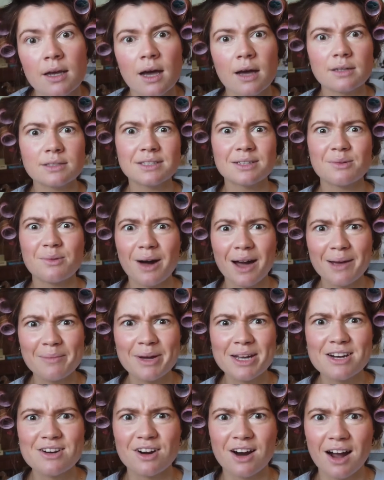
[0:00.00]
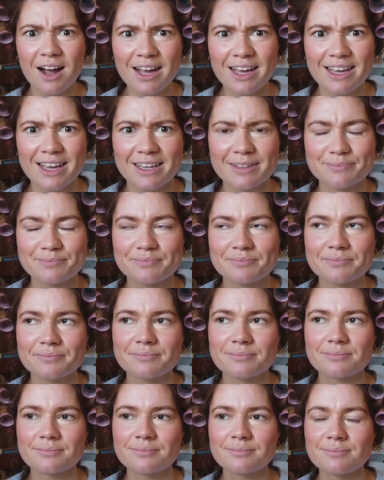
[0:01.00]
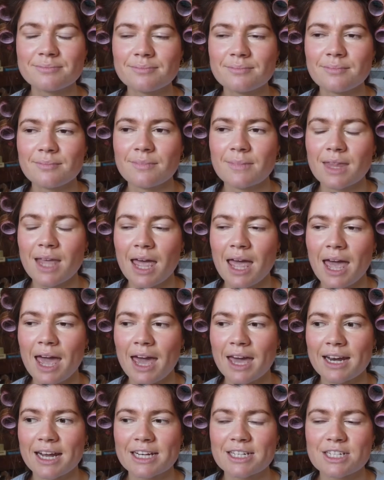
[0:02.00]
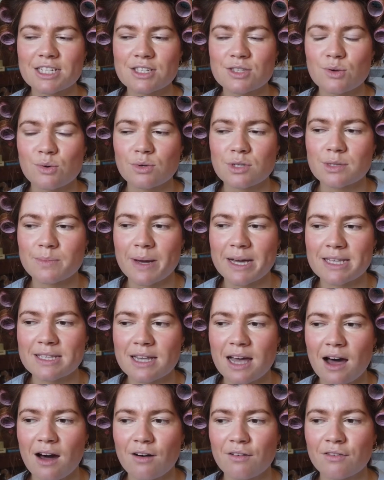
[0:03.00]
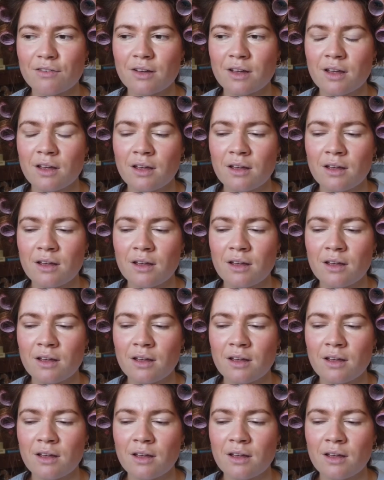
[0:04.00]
I was like, why am I crying? And I just thought to myself,